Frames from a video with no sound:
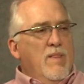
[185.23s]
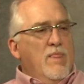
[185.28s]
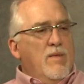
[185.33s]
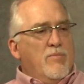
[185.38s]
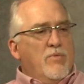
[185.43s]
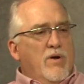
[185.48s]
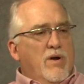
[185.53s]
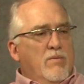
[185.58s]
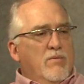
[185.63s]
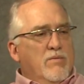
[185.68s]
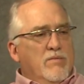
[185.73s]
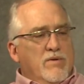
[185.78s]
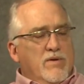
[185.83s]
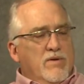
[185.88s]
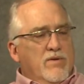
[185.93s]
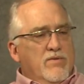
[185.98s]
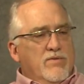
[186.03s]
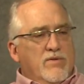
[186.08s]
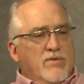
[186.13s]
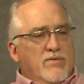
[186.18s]
The problem
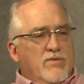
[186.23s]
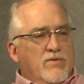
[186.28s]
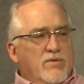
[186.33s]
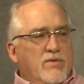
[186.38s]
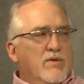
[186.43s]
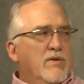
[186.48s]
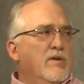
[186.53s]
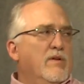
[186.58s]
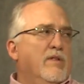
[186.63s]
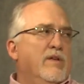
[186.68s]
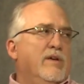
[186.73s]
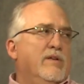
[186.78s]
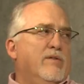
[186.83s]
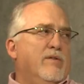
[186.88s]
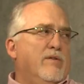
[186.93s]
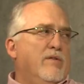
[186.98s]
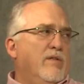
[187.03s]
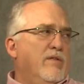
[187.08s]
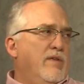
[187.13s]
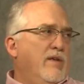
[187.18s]
is you can collect
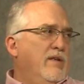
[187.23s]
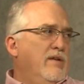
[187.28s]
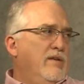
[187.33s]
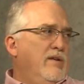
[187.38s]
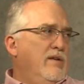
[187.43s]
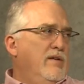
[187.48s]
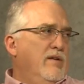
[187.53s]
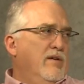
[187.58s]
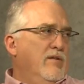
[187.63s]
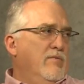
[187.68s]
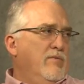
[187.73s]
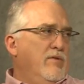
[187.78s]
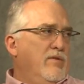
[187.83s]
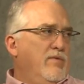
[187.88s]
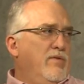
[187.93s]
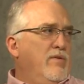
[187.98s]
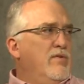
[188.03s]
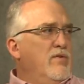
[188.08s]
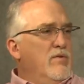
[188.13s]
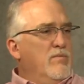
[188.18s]
all of that detail, but
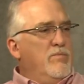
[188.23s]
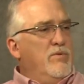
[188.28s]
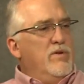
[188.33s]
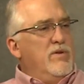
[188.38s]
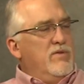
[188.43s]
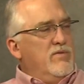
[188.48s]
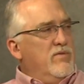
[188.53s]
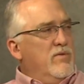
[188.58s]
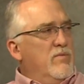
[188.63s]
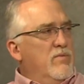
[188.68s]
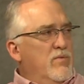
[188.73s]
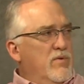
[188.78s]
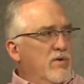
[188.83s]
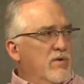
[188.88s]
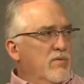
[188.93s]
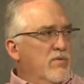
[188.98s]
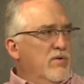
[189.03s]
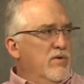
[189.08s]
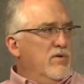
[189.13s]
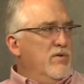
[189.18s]
if you don't put it
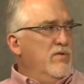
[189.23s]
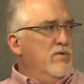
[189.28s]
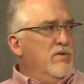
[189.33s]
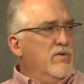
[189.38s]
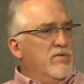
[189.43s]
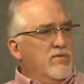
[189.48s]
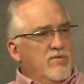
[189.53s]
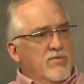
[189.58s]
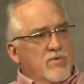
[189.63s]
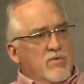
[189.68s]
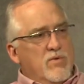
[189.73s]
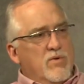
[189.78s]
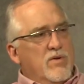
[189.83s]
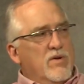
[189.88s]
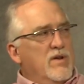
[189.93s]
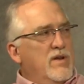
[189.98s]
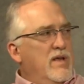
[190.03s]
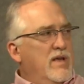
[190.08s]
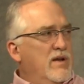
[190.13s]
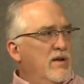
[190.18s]
somewhere where you can sort
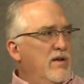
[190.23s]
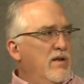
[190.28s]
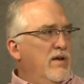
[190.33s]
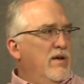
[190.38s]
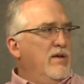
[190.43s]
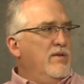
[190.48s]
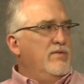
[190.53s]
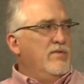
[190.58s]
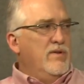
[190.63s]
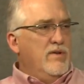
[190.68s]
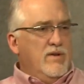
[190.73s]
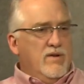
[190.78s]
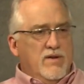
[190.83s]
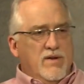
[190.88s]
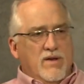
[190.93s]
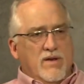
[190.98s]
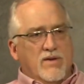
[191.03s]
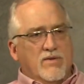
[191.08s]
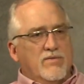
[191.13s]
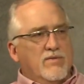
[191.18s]
and analyze and
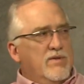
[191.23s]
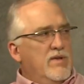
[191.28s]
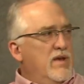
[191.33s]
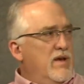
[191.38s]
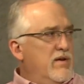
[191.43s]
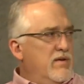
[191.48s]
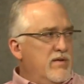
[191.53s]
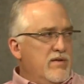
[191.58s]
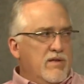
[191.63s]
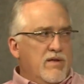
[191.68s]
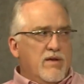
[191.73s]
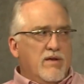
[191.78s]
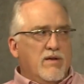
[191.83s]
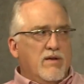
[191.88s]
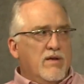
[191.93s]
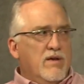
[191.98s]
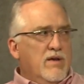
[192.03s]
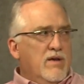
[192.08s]
index and calculate